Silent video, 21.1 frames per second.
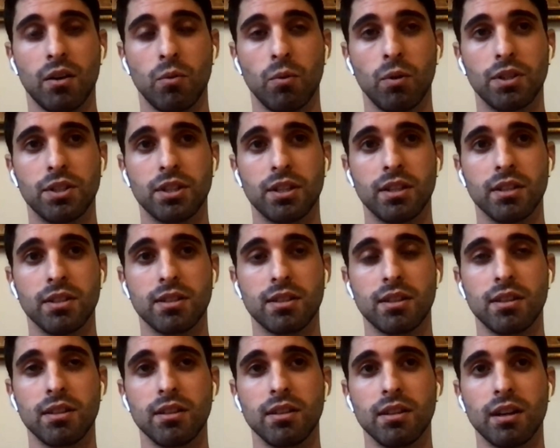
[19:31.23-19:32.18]
which is
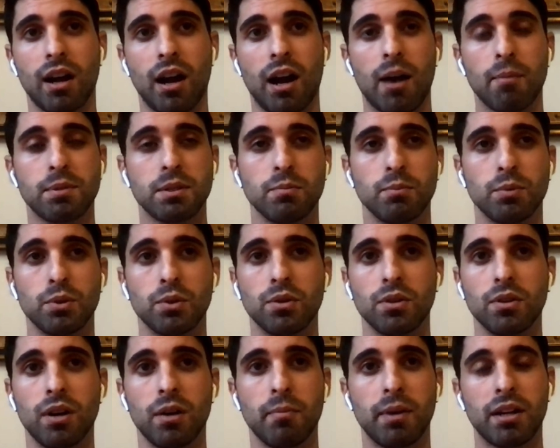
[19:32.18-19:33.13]
the
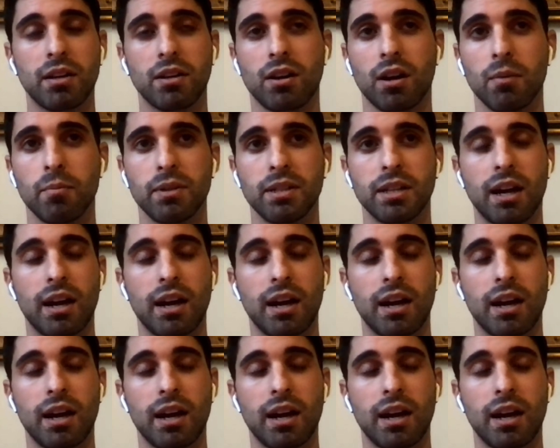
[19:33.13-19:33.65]
optimal amount of carbon